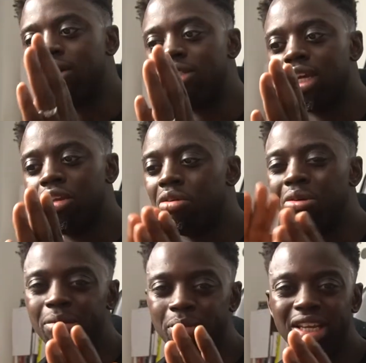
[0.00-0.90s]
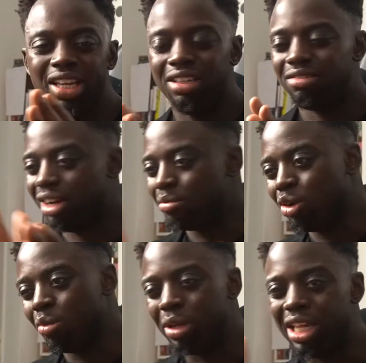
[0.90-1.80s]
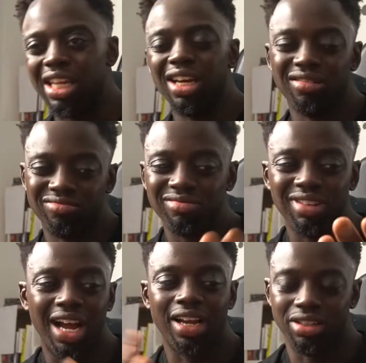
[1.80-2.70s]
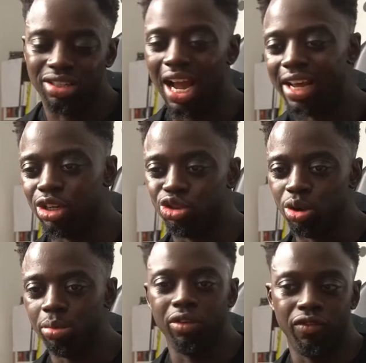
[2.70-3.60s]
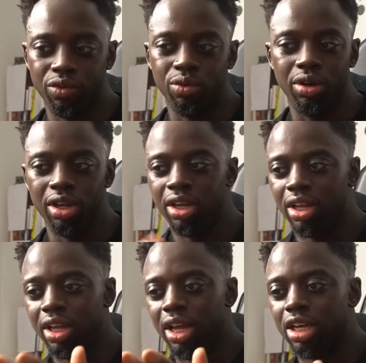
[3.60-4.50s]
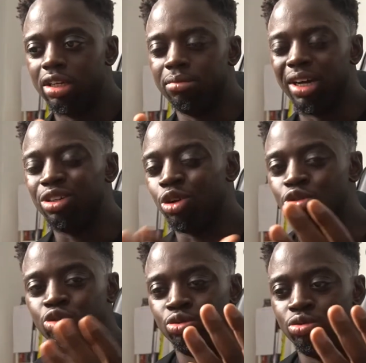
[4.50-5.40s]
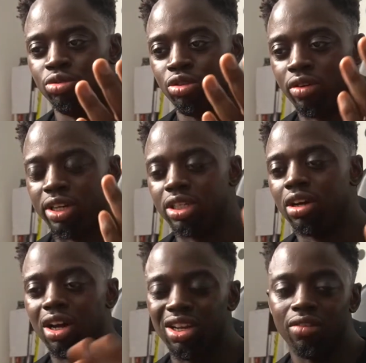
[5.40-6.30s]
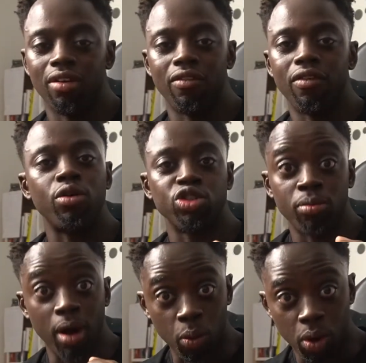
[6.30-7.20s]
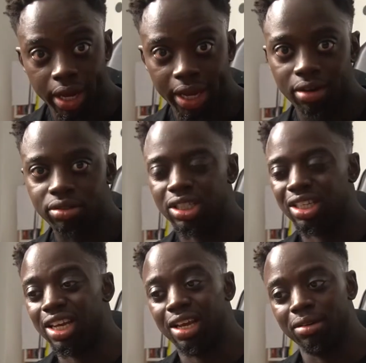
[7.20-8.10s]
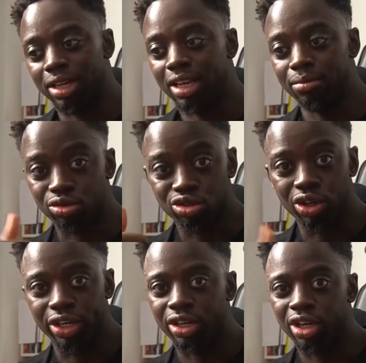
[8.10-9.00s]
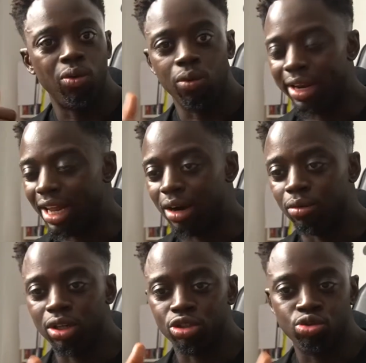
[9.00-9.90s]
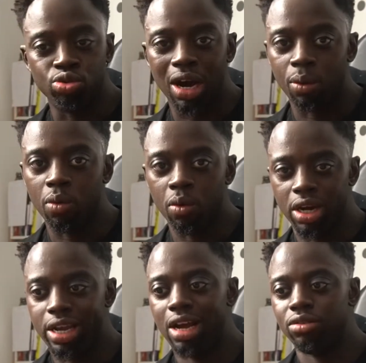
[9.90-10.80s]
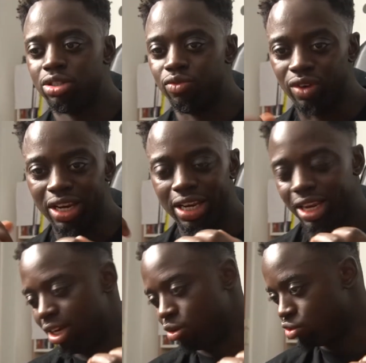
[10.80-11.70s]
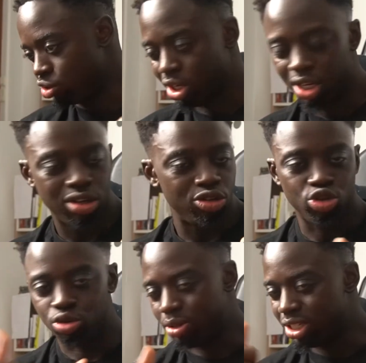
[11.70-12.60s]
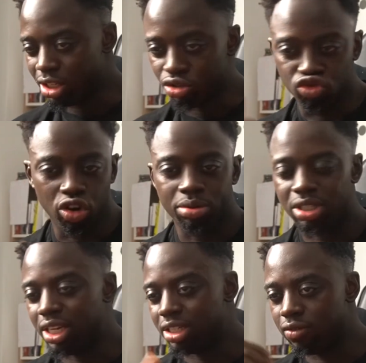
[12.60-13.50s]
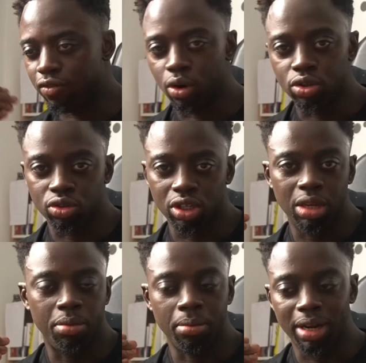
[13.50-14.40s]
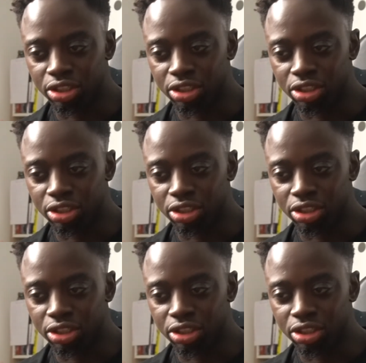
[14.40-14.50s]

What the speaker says: I was like, you know, in the beginning I'm not a big eater, I can kind of drop the food and not do crazy cardio. I'd rather focus on my workouts, get them solid 1-hour, 2-hour workouts, really hit those supersets, drop sets, focus on keeping my